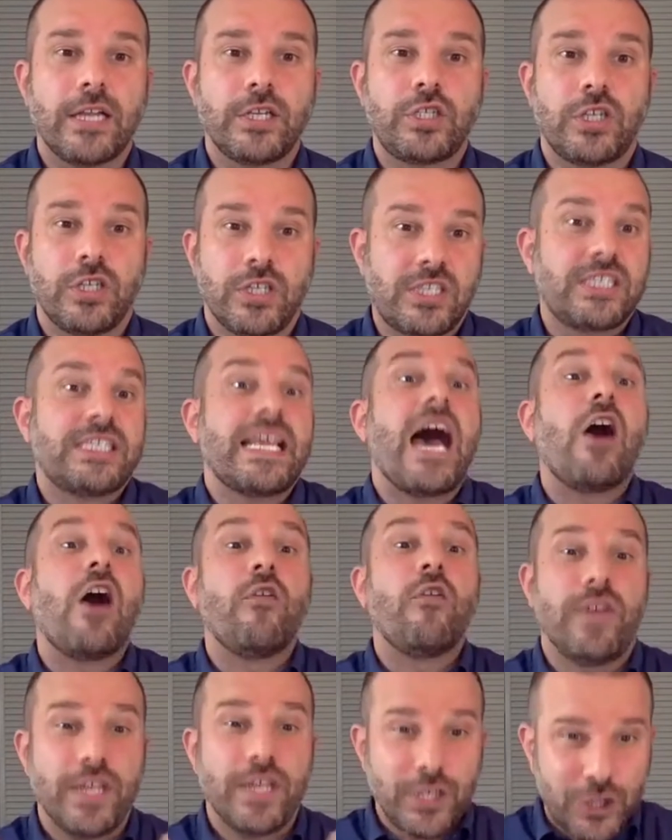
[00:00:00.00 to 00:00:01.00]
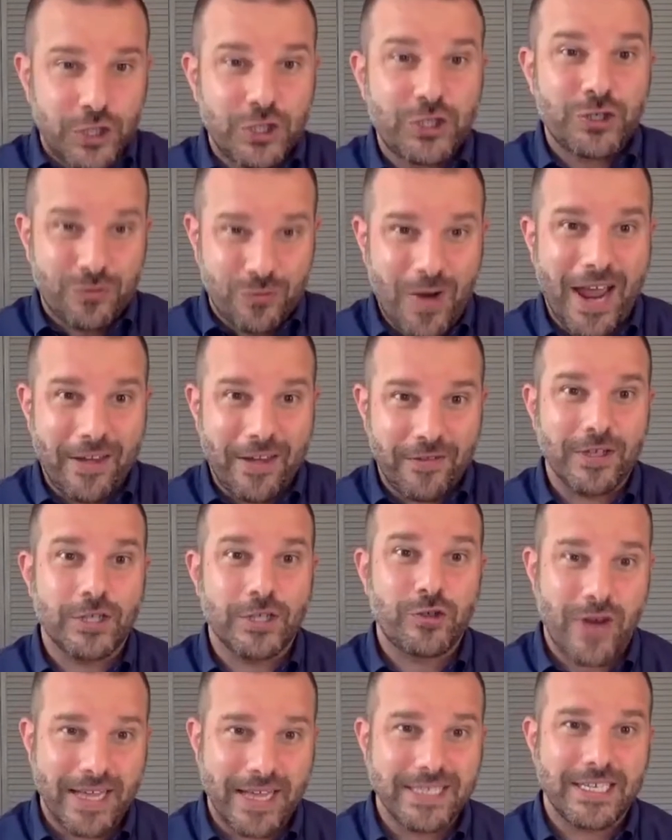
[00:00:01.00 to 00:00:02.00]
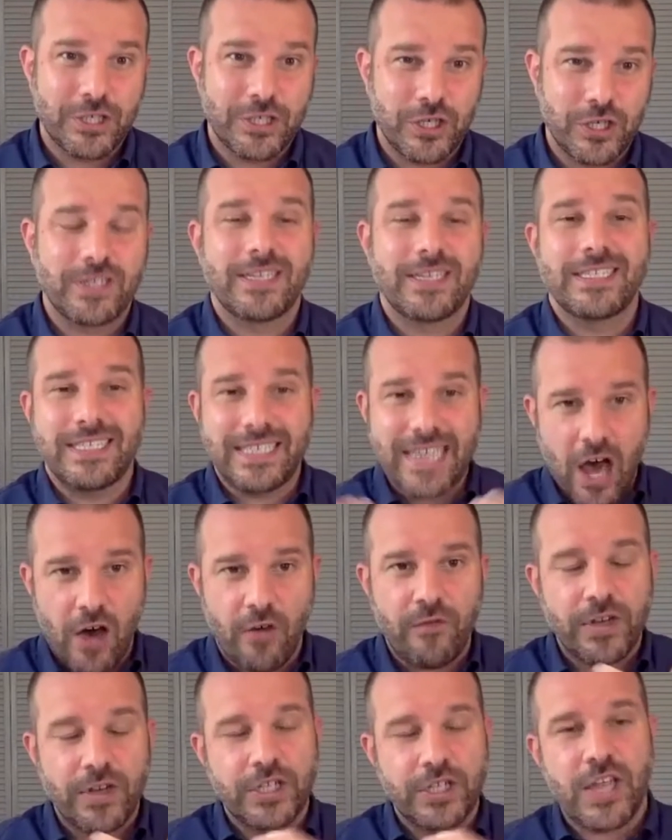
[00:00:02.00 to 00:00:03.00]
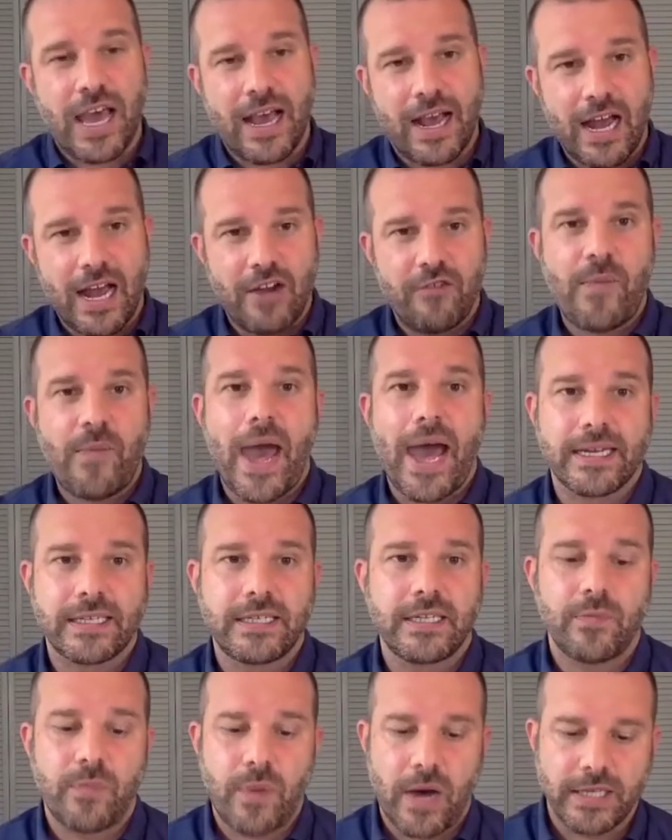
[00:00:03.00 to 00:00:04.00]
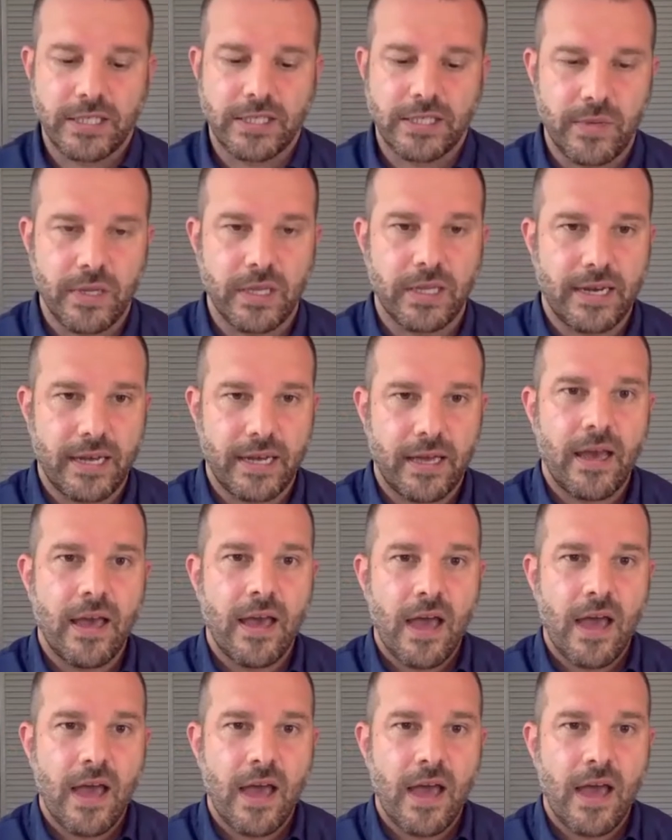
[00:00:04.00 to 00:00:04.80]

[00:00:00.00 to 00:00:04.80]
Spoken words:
to salvage, right, the transition, to salvage that kind of pacted possibility.